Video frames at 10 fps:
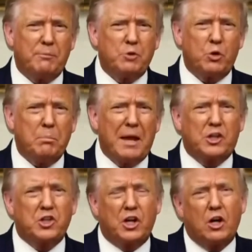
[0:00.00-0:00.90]
with
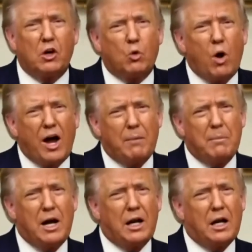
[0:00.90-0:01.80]
Mexico,
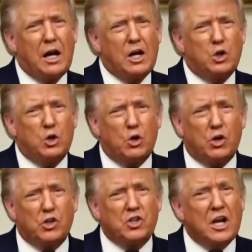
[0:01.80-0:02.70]
Guatemala, Honduras,